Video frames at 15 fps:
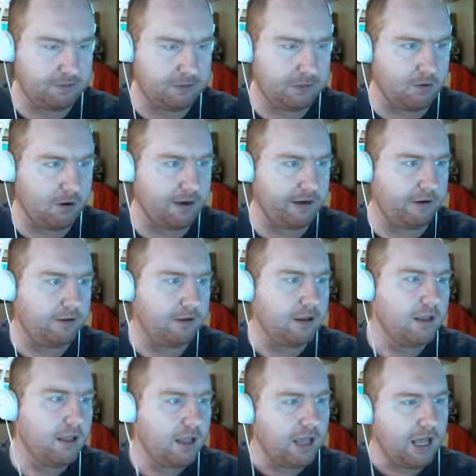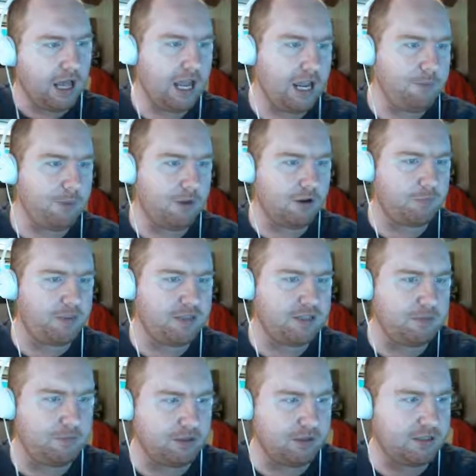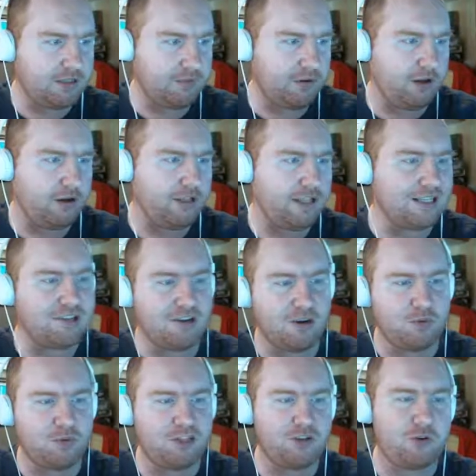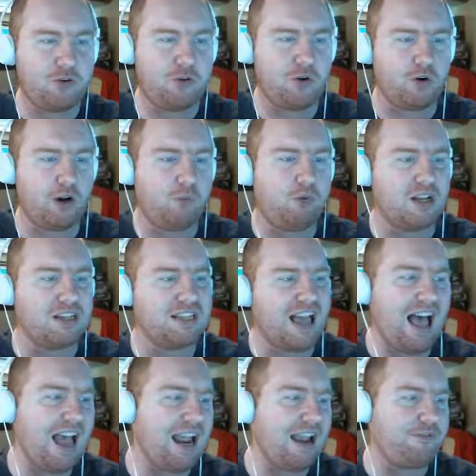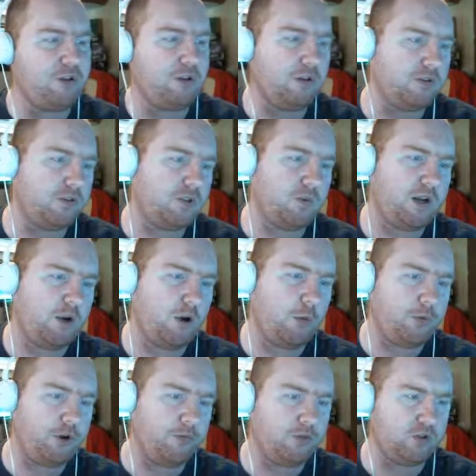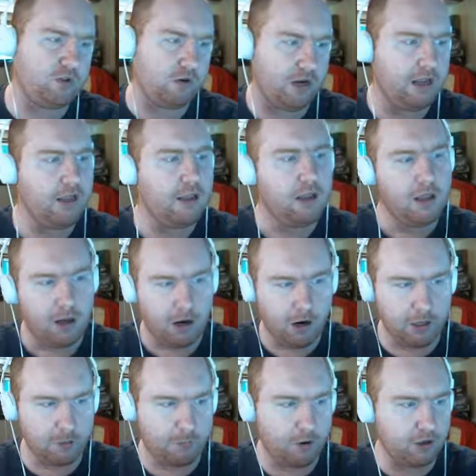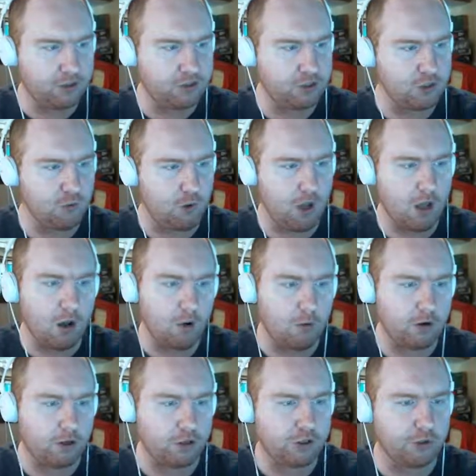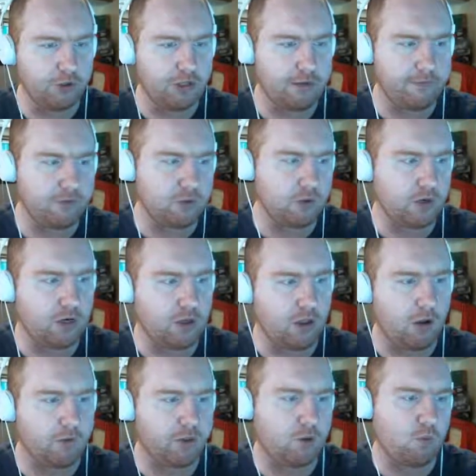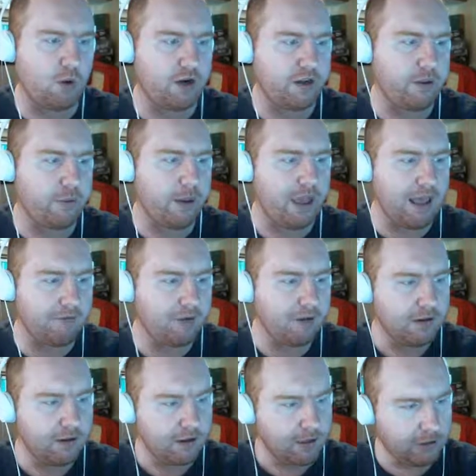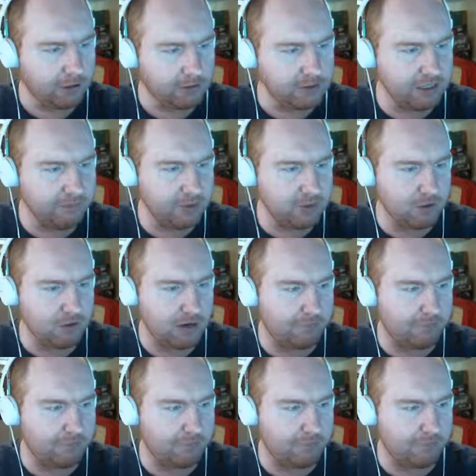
what's going on here. Hi, and welcome to PC Building Simulator. To get started with this tutorial, press I after you close this window, open your inventory. All the parts you own are shown in the inventory along with the quantity you have. Close the inventory